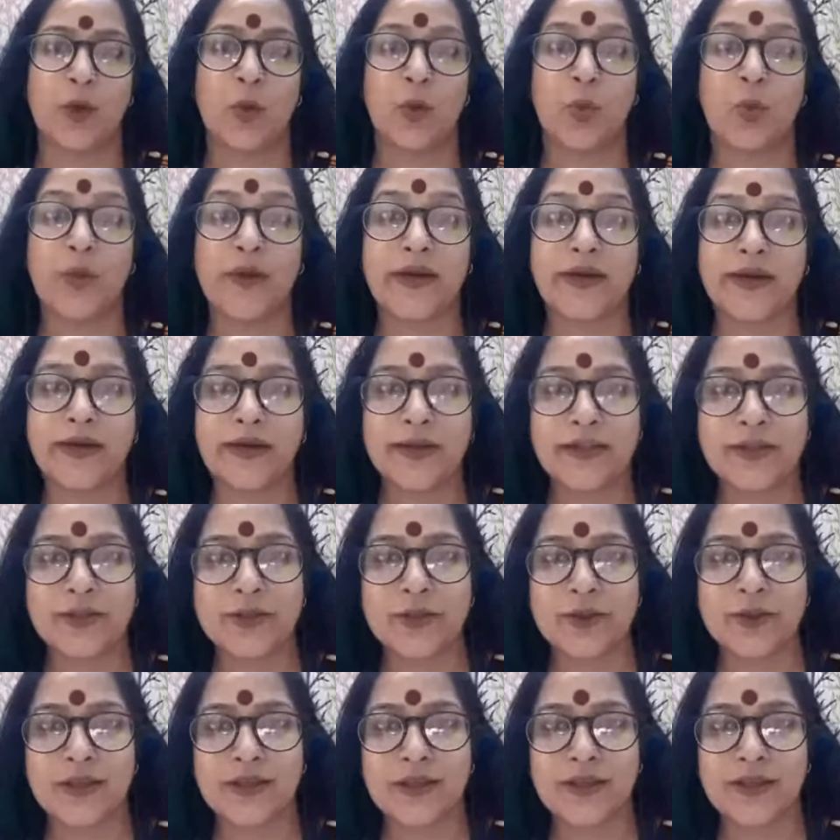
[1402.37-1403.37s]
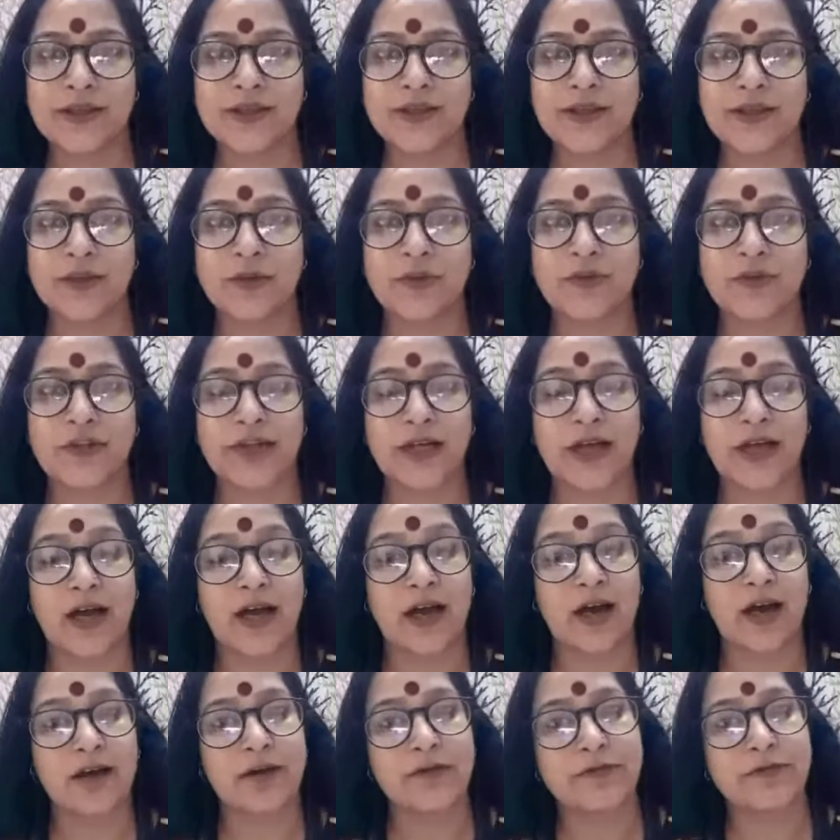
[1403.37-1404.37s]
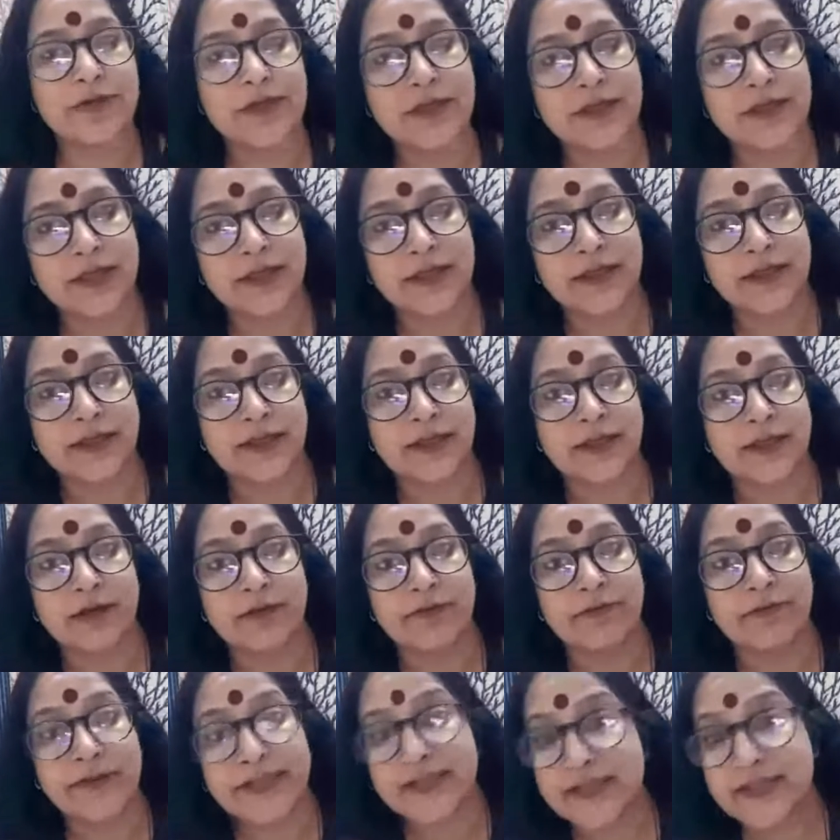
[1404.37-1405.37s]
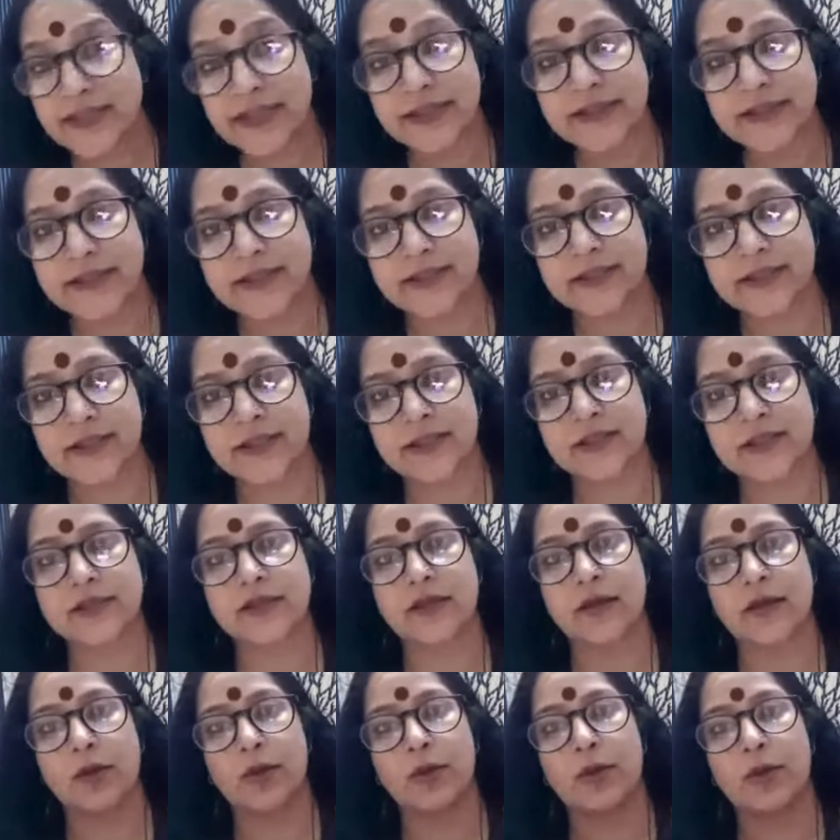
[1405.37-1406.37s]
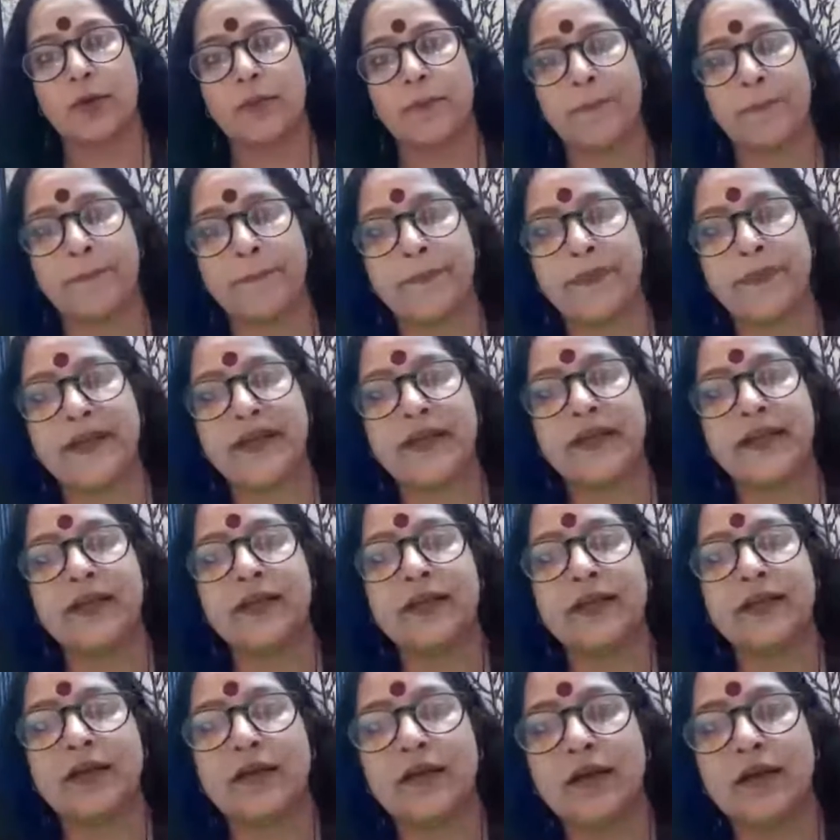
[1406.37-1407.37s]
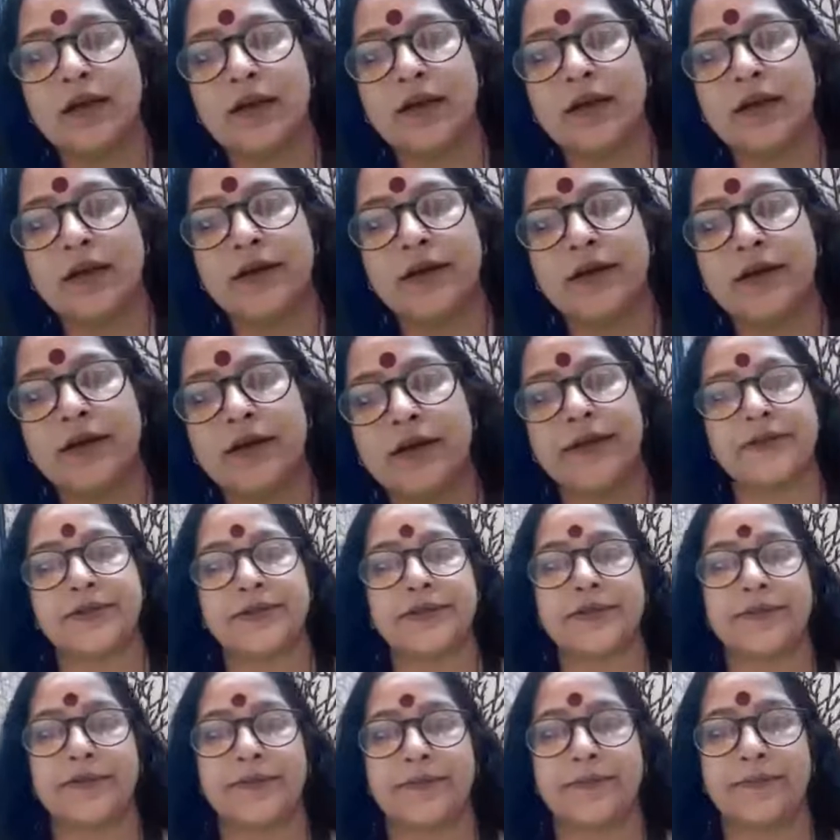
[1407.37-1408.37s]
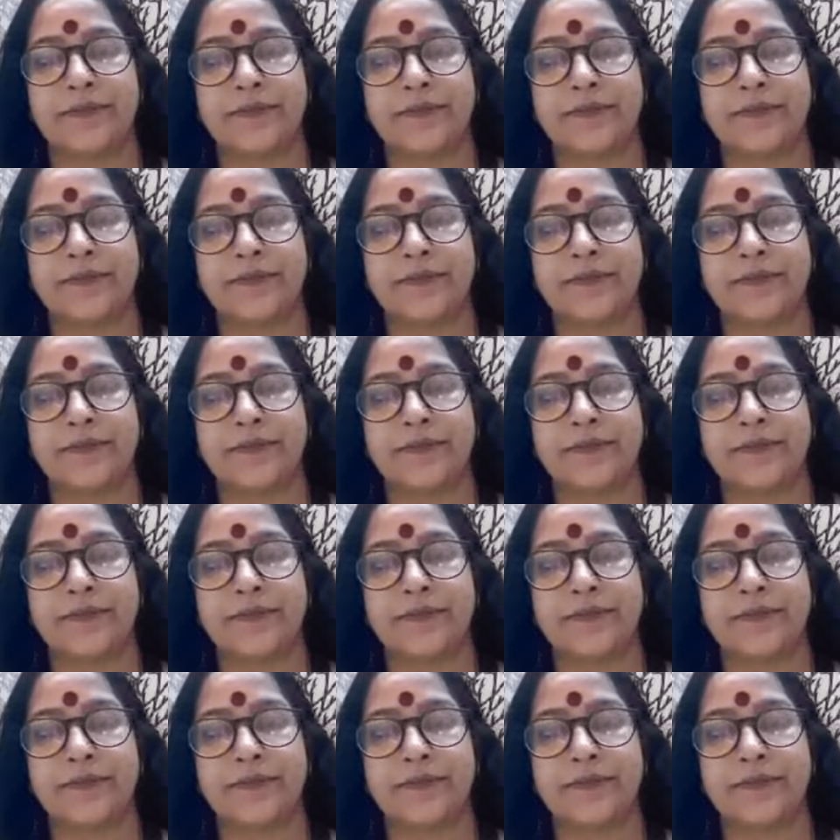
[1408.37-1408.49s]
We need to learn that we are facilitators being learners.